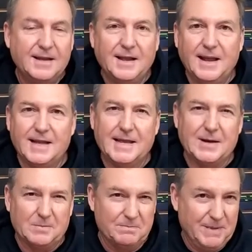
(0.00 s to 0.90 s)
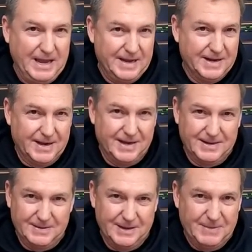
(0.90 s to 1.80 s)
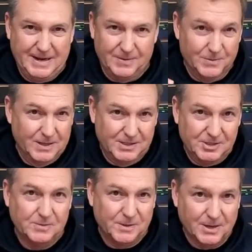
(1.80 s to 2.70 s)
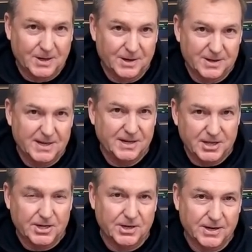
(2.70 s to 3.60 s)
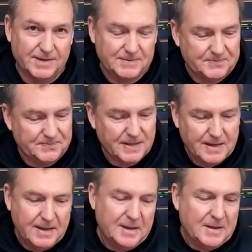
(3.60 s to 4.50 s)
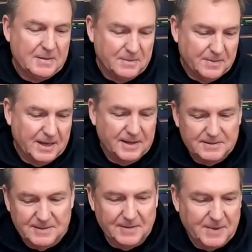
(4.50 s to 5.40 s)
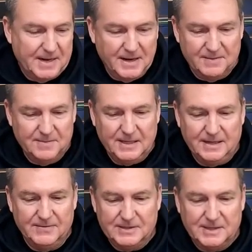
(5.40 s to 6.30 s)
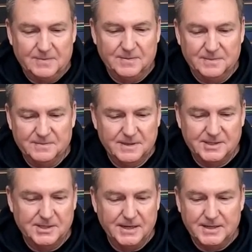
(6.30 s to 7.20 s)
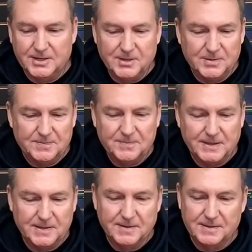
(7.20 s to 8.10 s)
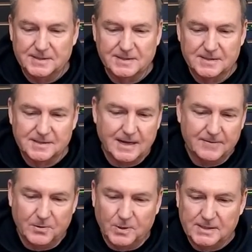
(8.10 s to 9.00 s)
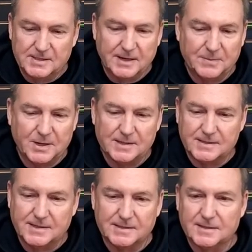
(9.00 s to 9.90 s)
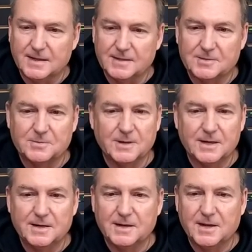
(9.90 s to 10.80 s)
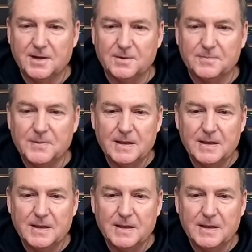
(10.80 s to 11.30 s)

And that'll bake it on and, and make it really super hard, kind of cure it. But that might not be even something that you need to do. You know, it's, it's kind of a one-step process and that's ready to go.